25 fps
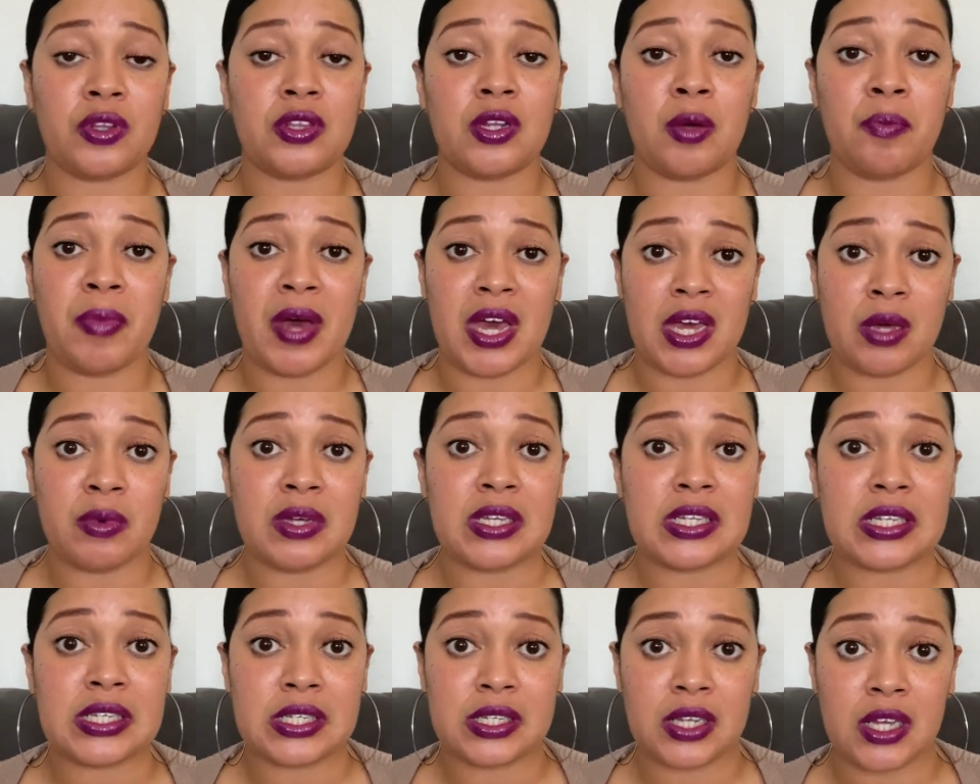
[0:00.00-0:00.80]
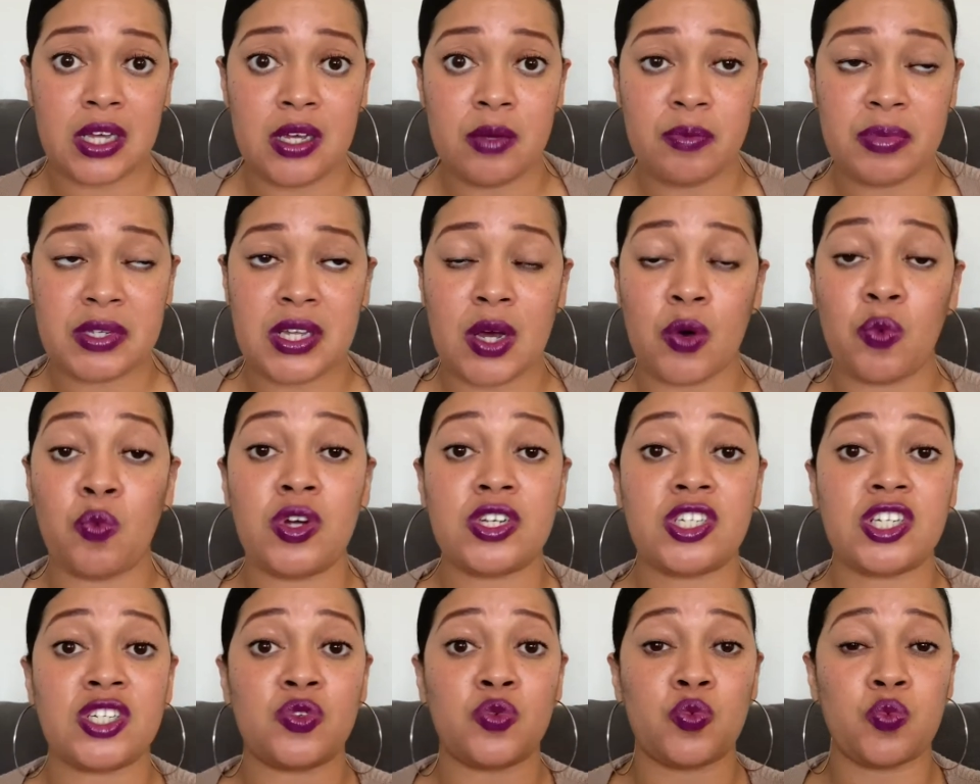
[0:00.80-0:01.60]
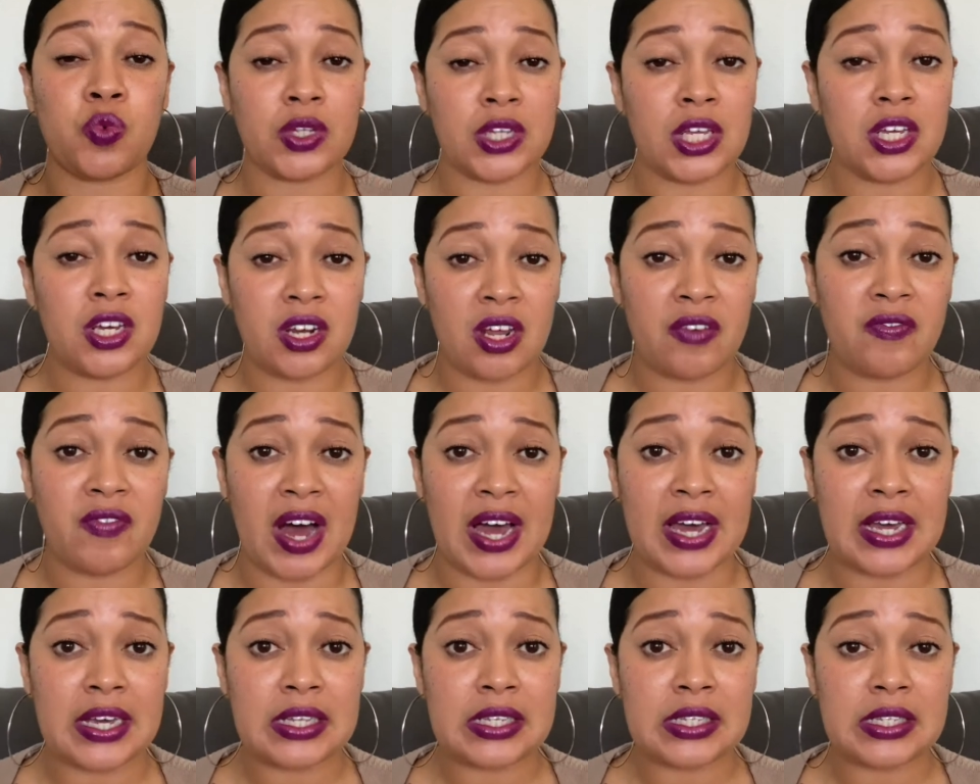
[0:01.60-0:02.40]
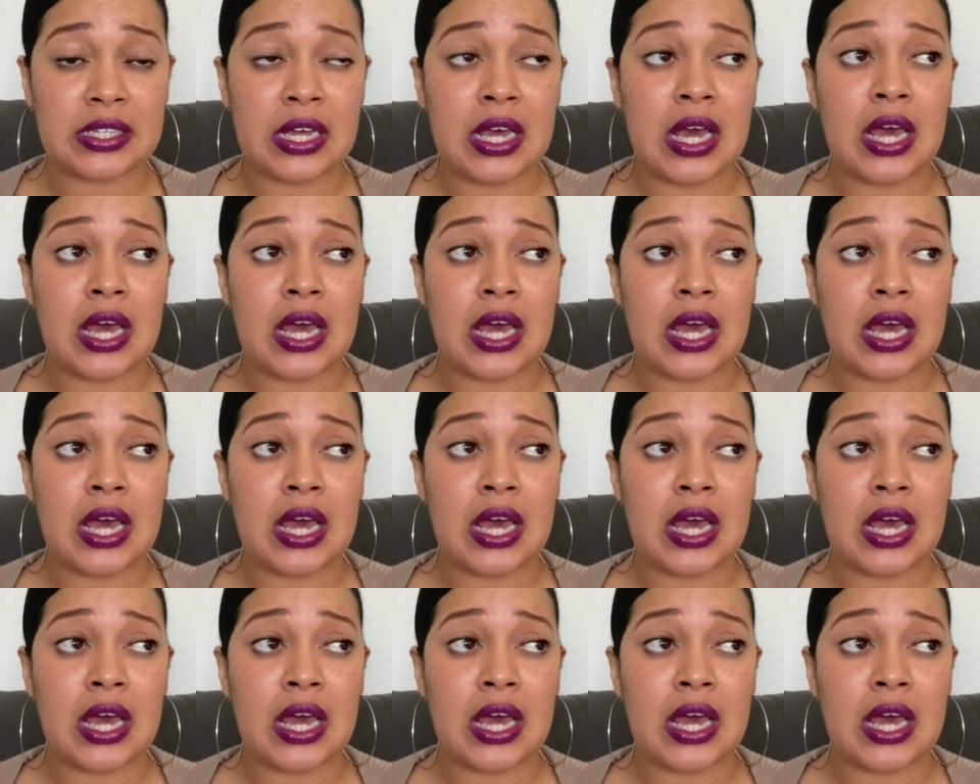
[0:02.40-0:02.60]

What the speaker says: the baby sleeps, which is really good advice.